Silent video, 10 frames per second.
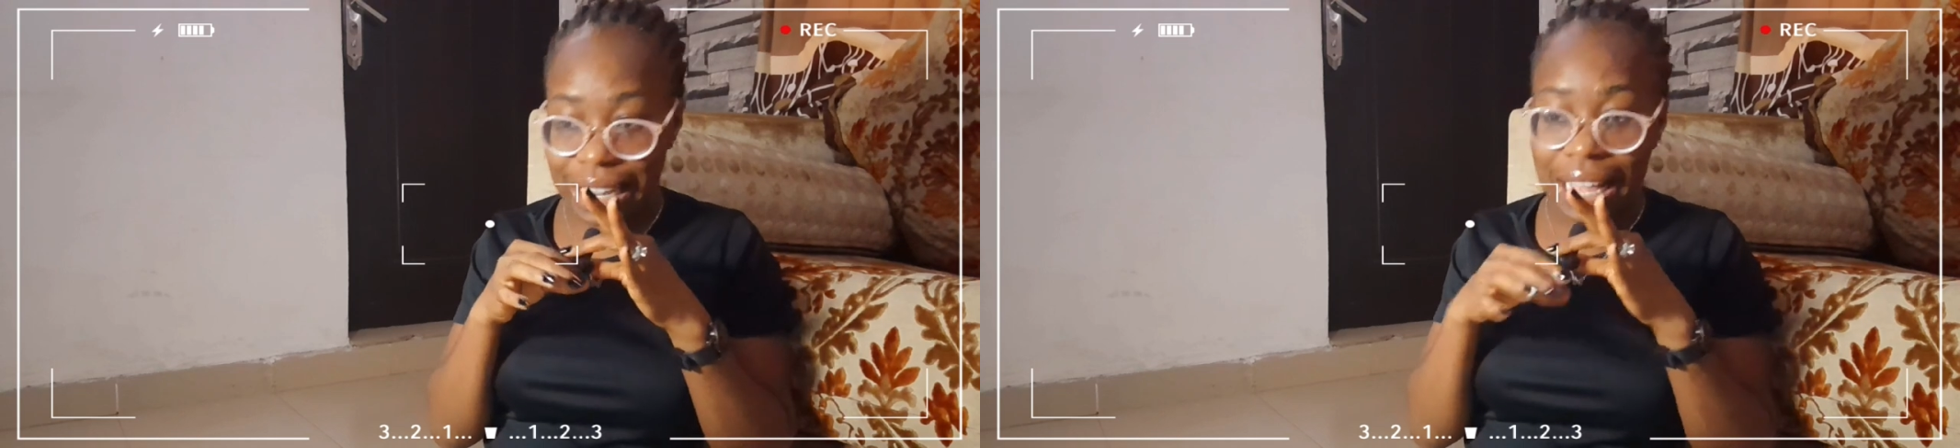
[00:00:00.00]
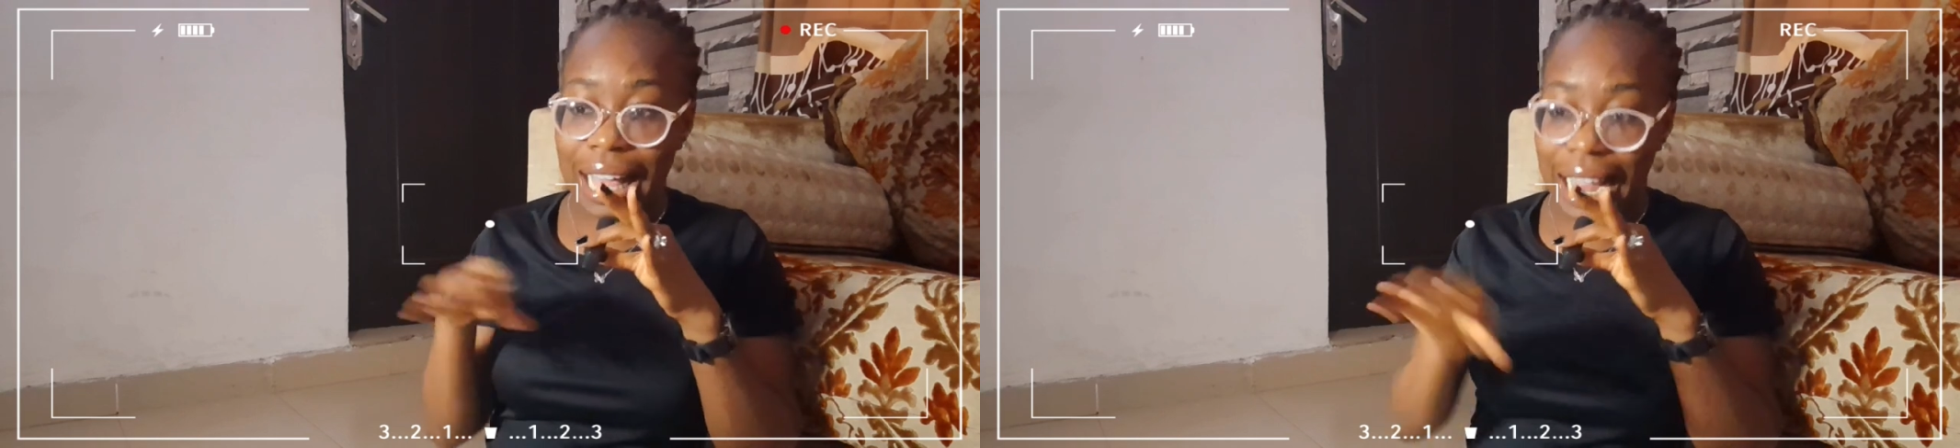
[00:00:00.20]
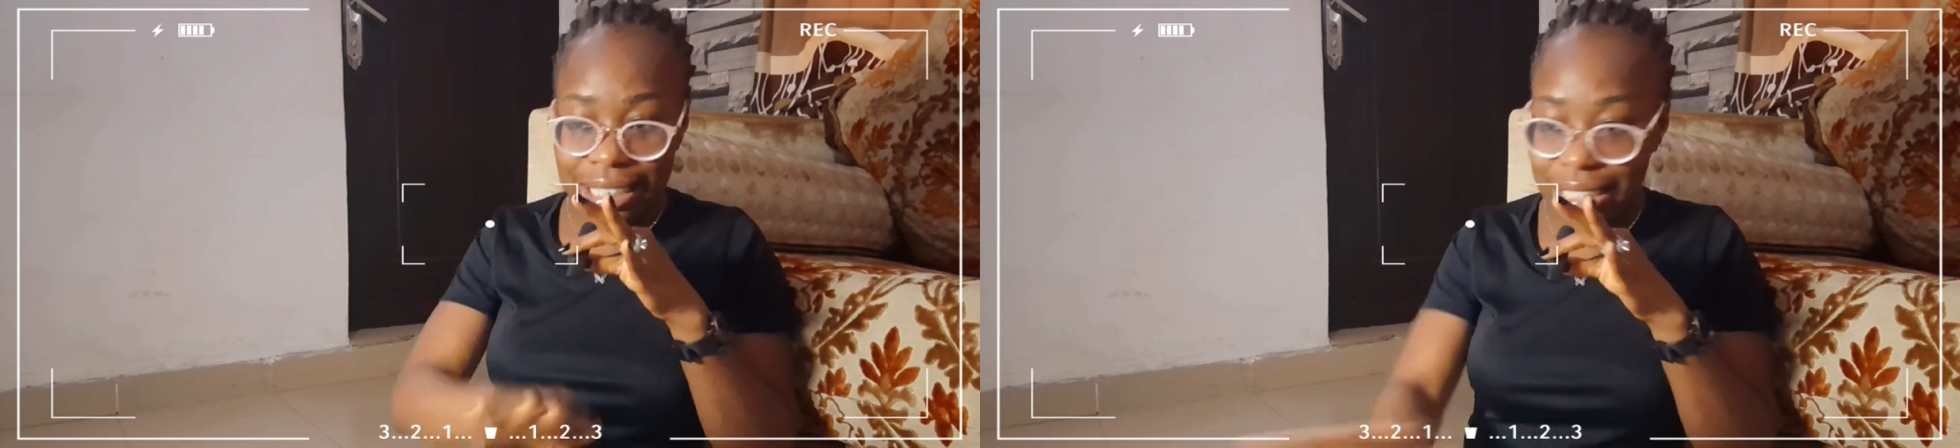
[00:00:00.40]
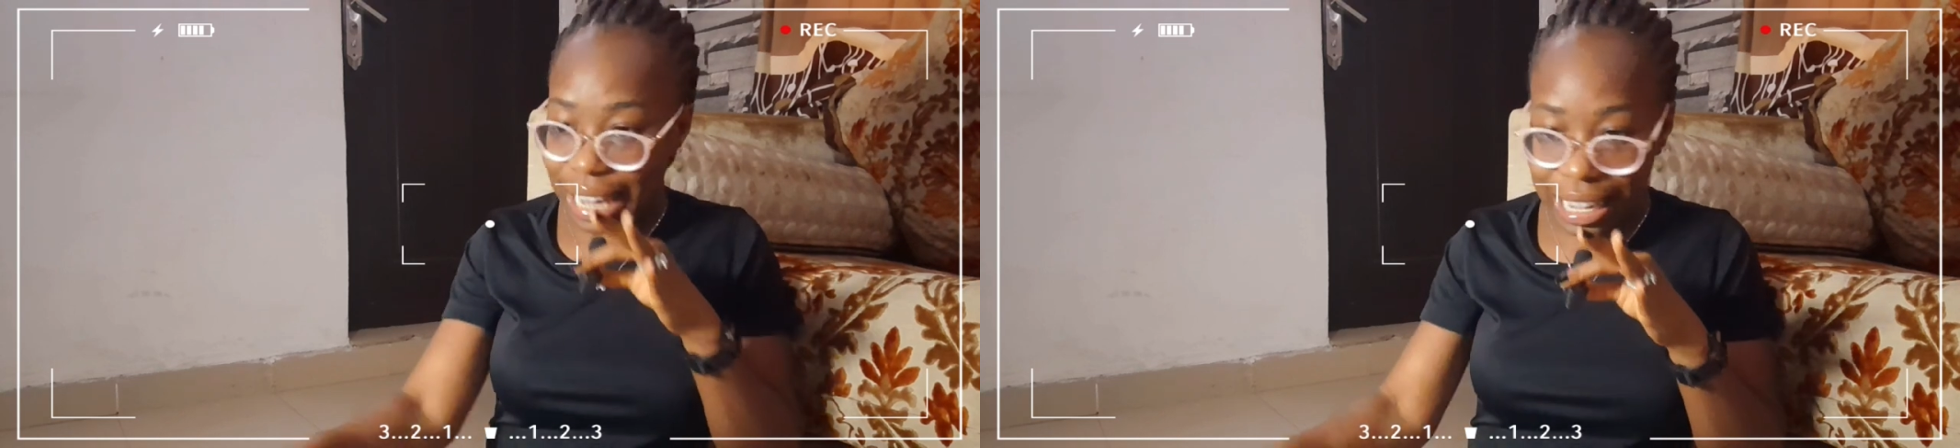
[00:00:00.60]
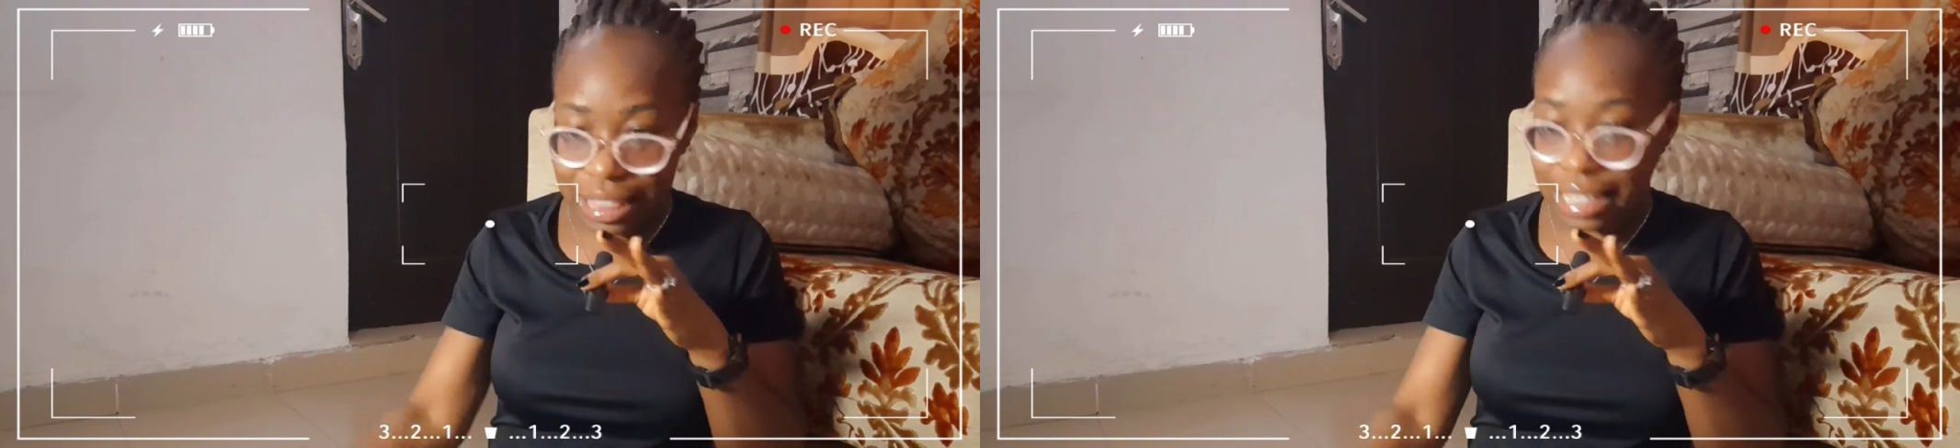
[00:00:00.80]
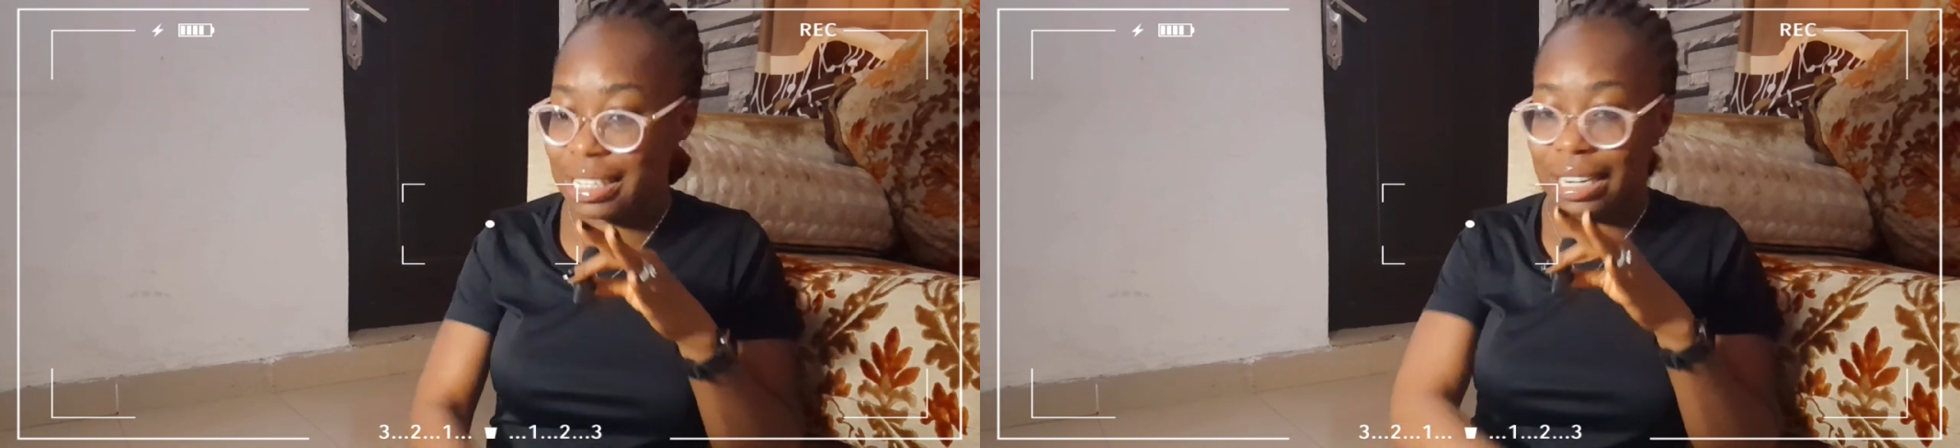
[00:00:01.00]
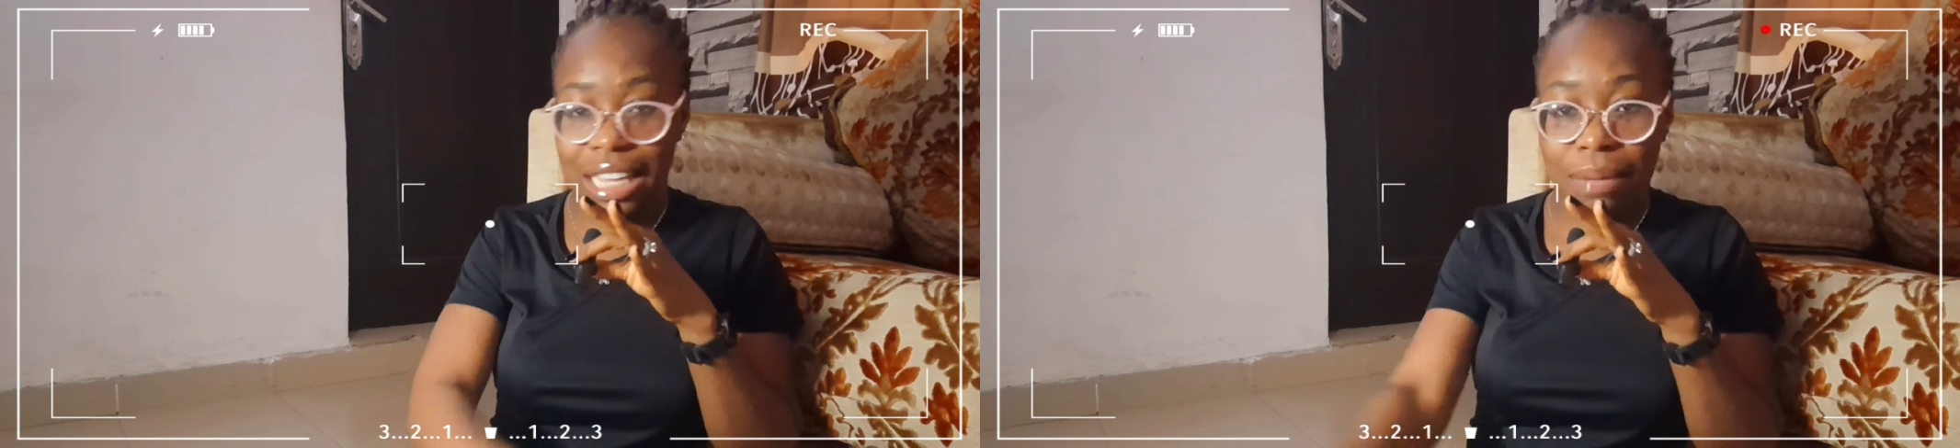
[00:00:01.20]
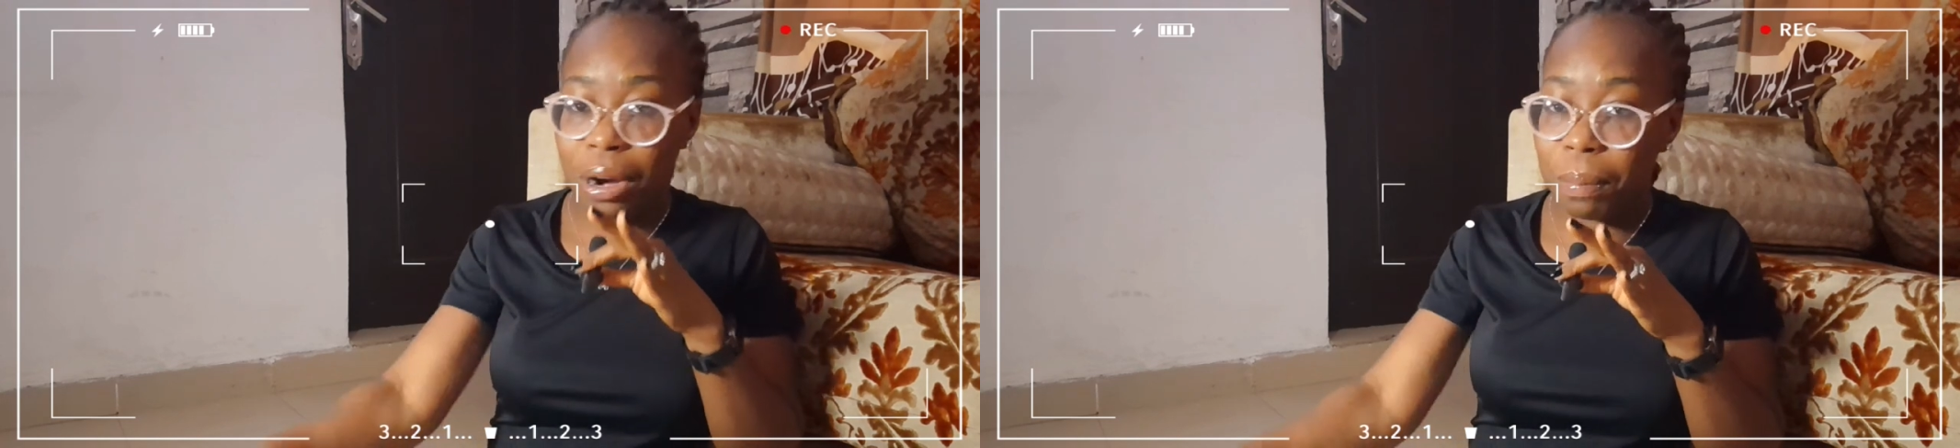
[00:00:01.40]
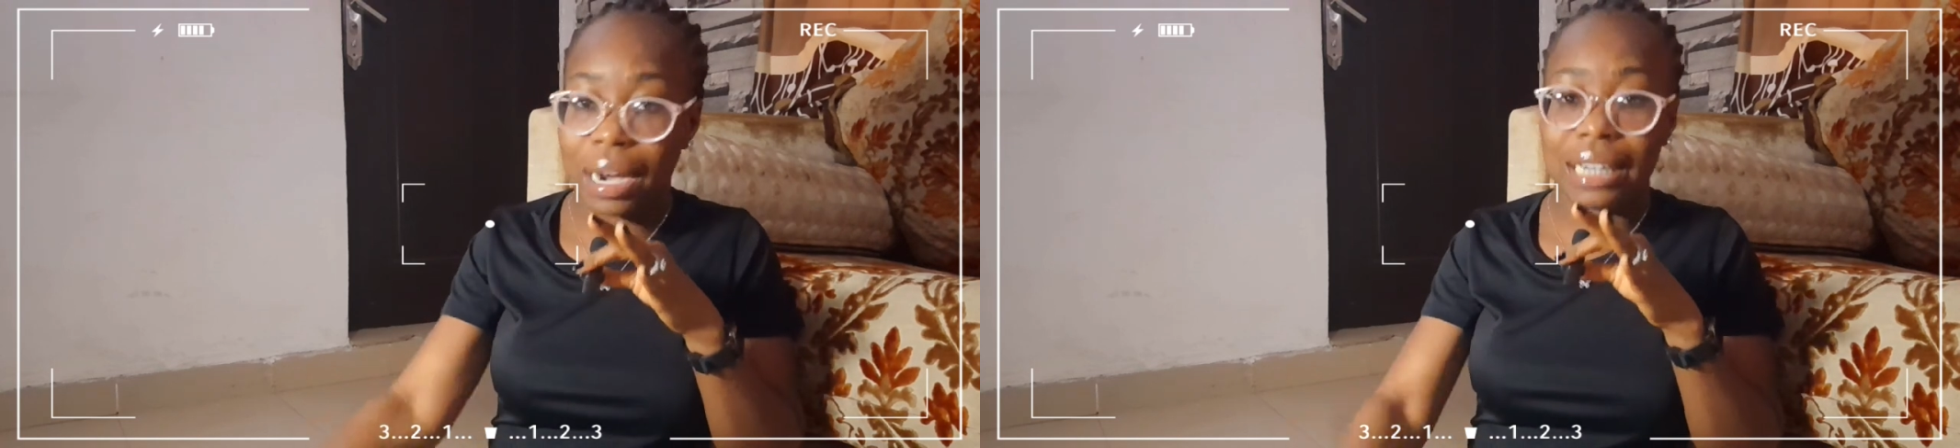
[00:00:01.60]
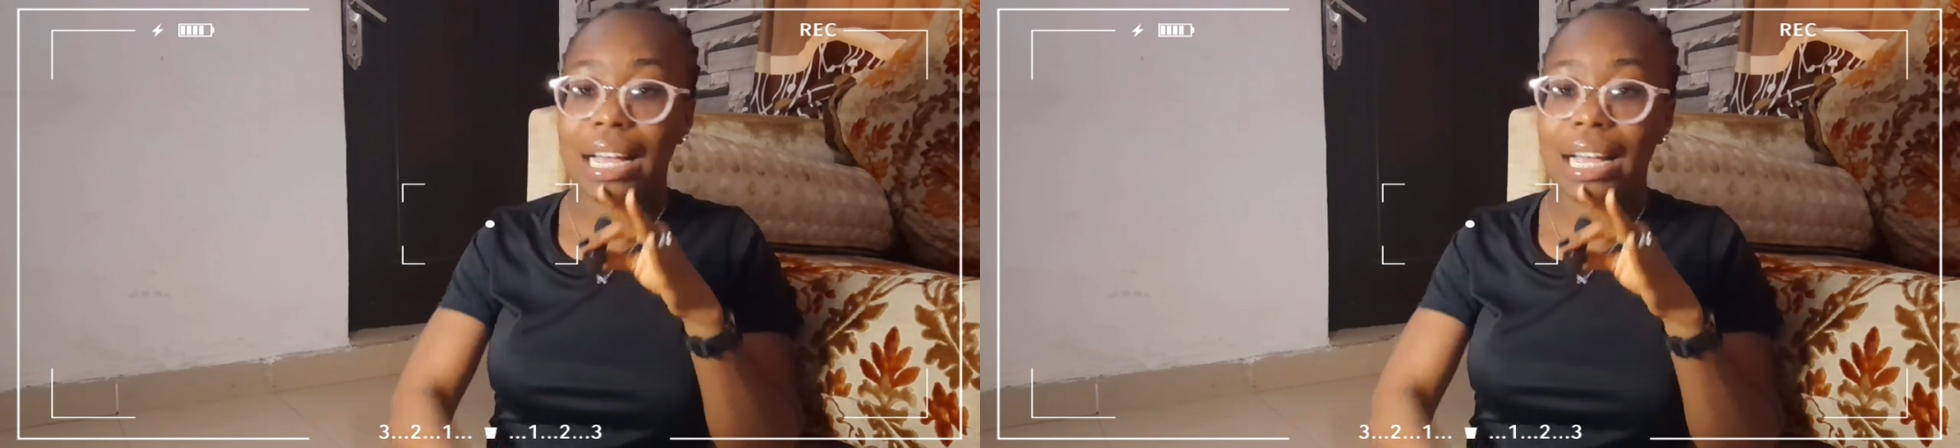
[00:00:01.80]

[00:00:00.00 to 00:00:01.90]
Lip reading: I did it like this and it came out bad,